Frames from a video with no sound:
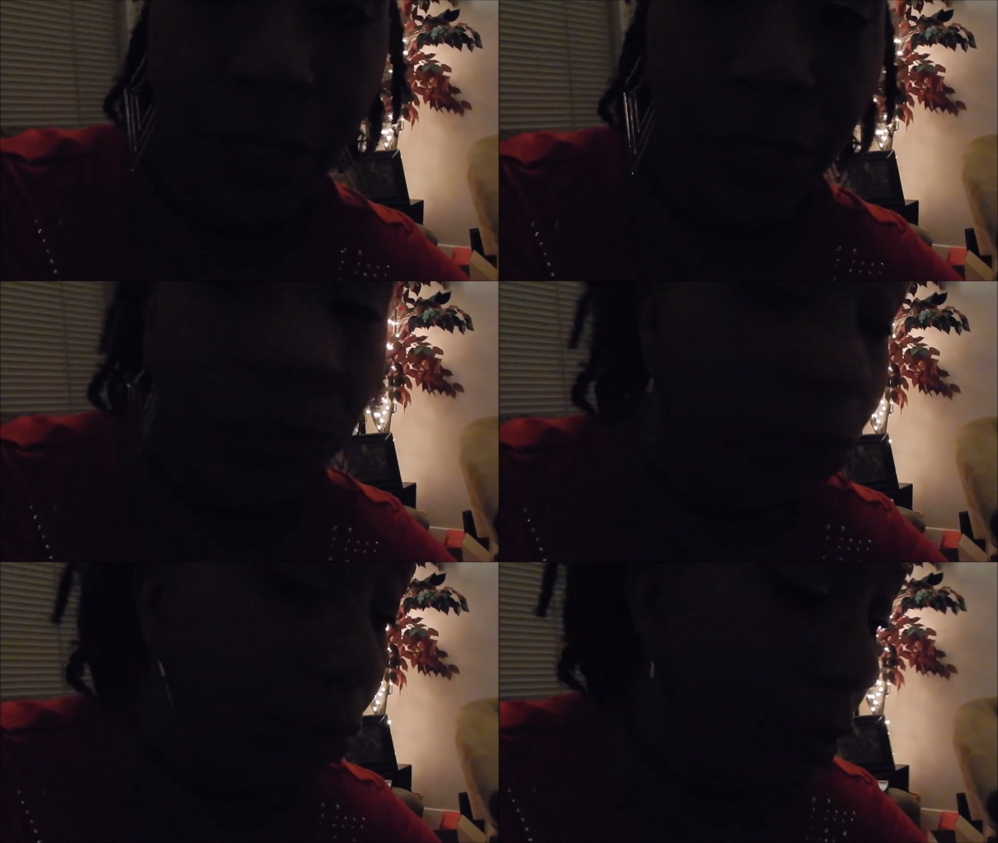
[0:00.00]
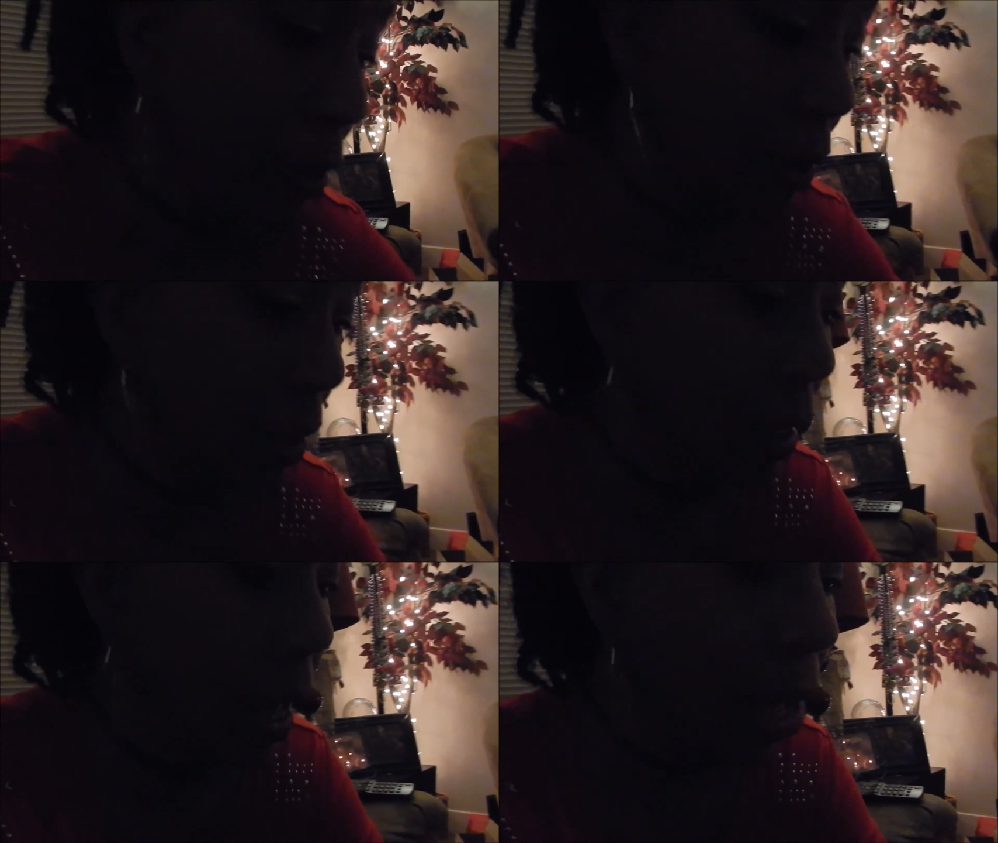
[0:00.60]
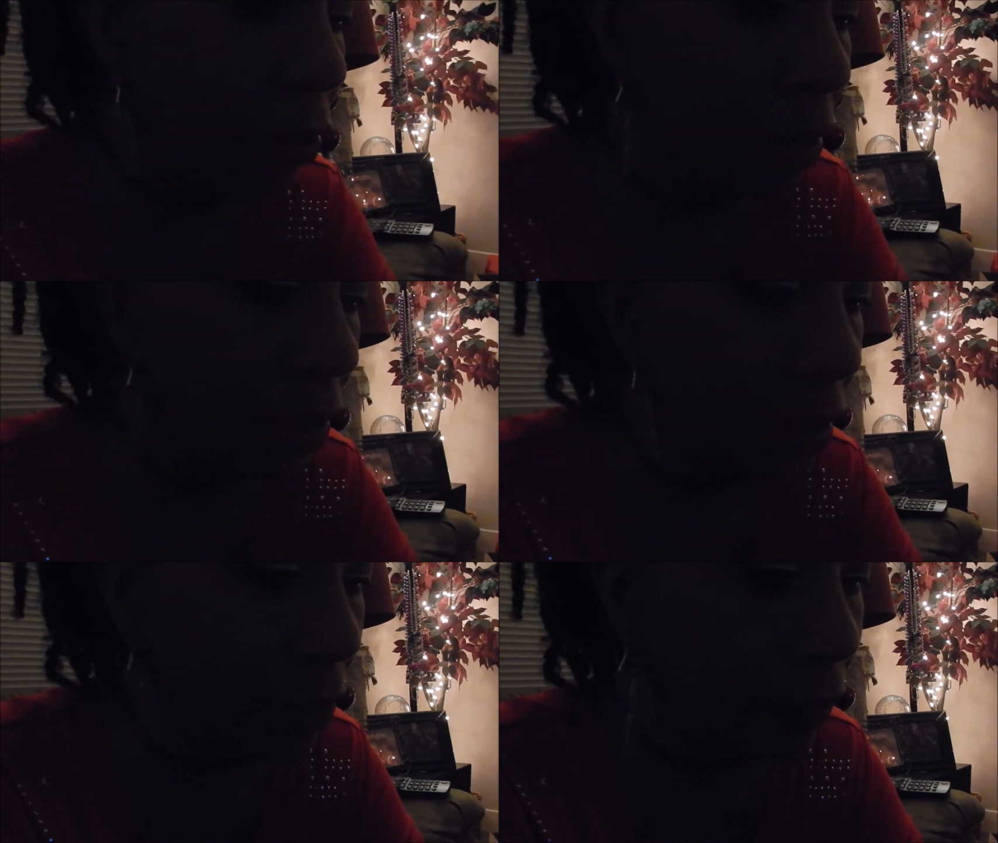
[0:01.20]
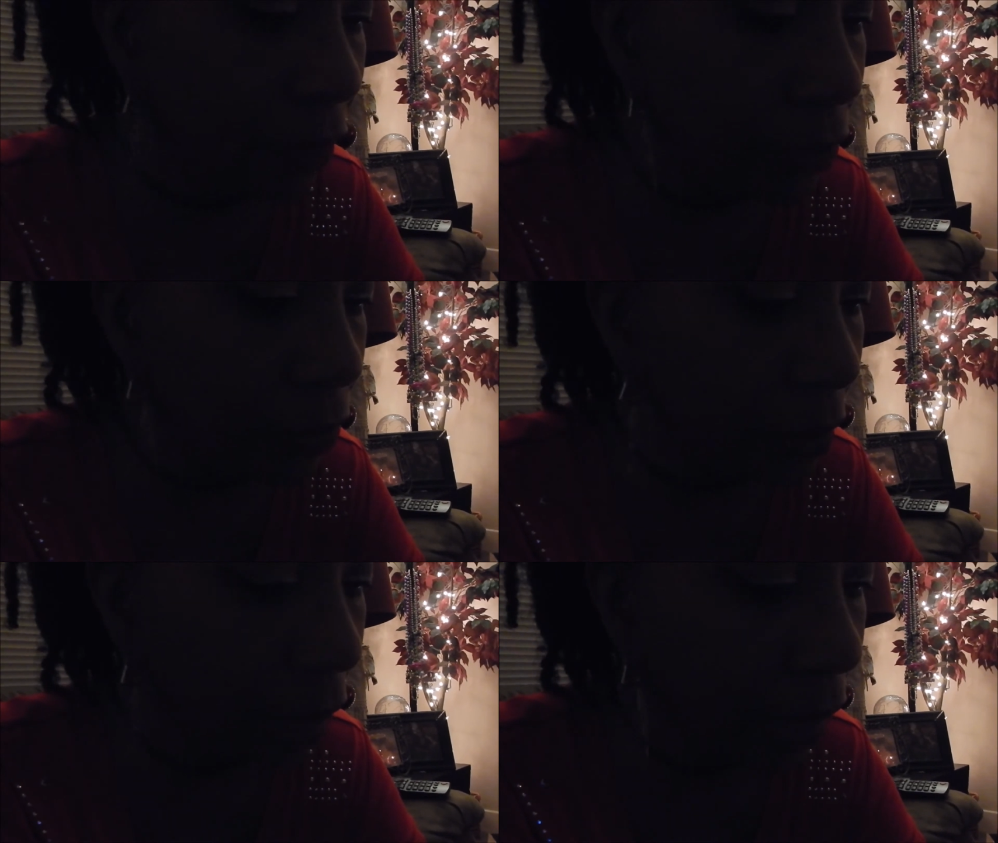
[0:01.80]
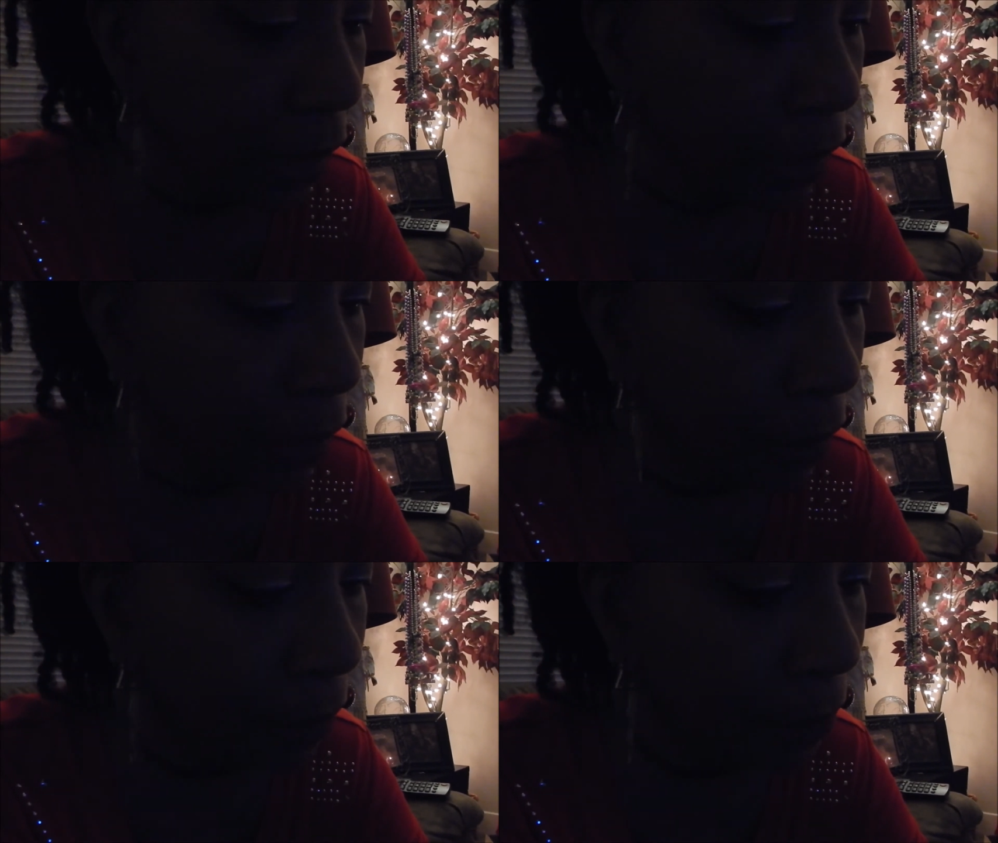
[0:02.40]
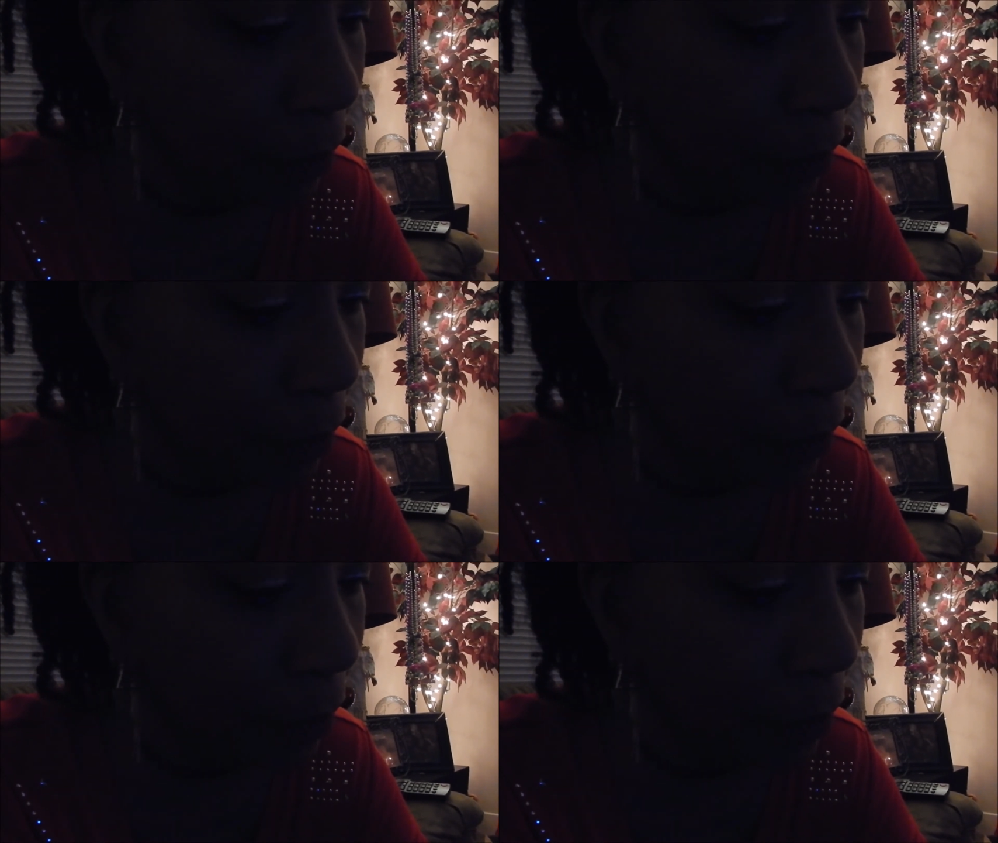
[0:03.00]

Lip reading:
Nobody's mouth can be seen.